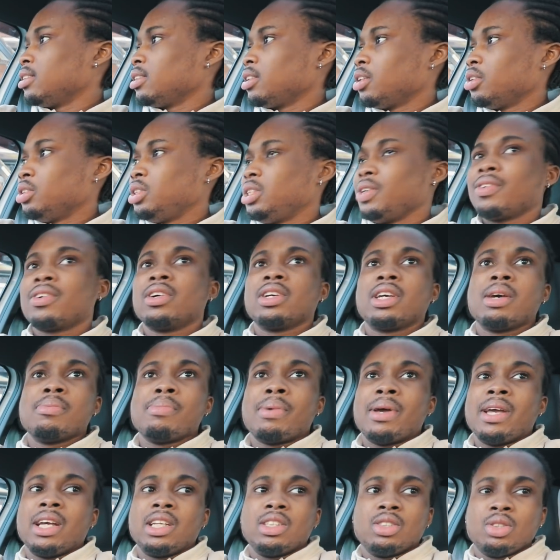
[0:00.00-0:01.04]
go see if I can get
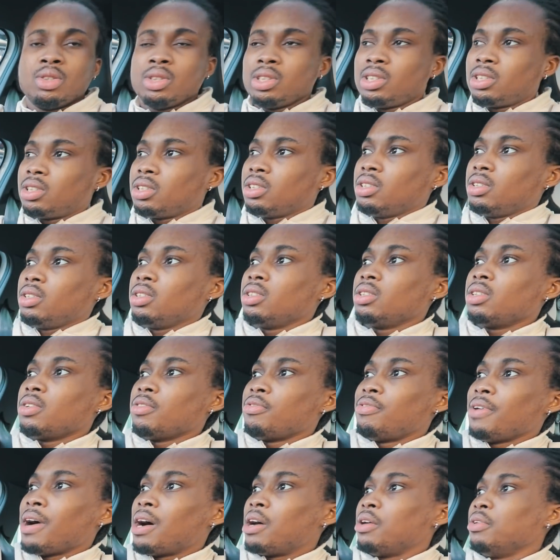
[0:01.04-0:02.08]
my exhaust
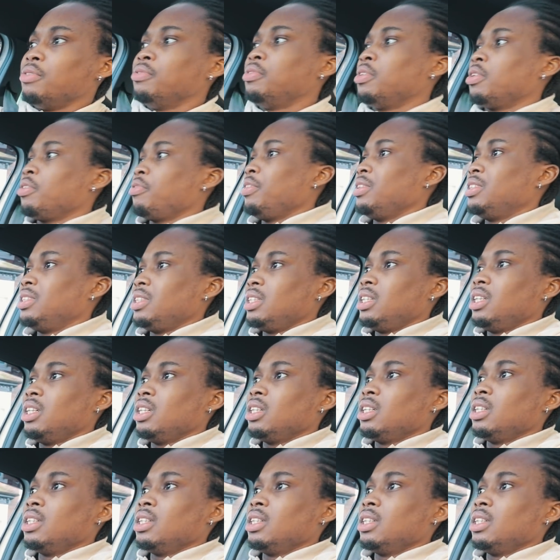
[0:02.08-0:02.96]
valve fitted.